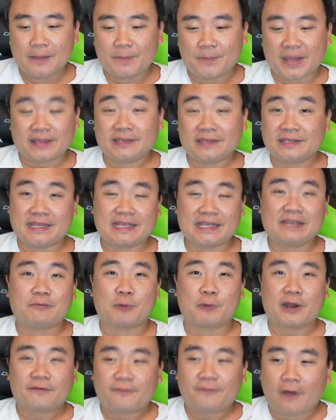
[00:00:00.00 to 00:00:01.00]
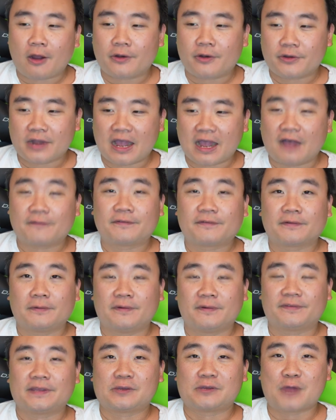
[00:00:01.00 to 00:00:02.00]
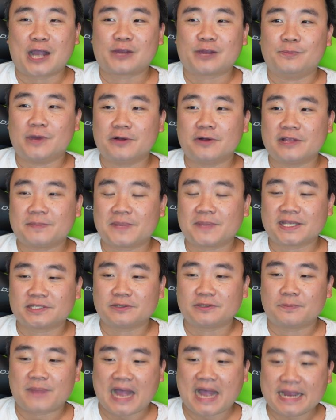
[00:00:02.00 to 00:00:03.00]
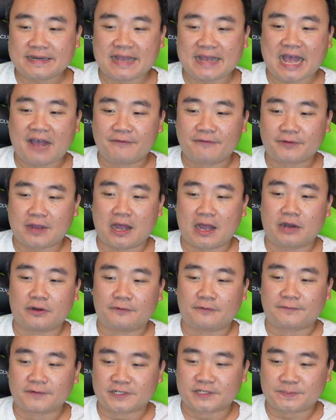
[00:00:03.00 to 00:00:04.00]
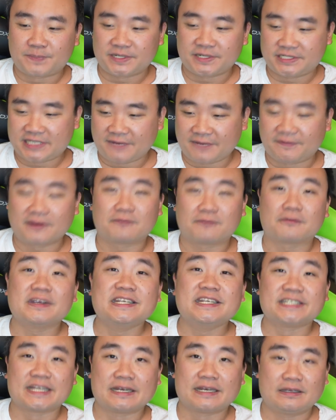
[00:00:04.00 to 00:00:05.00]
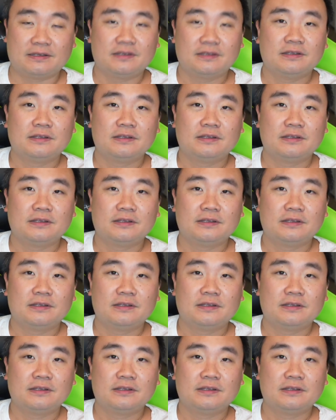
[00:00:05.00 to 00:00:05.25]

But I didn't think he went far enough with the guacamole, because you're buying the avocado for a specific reason.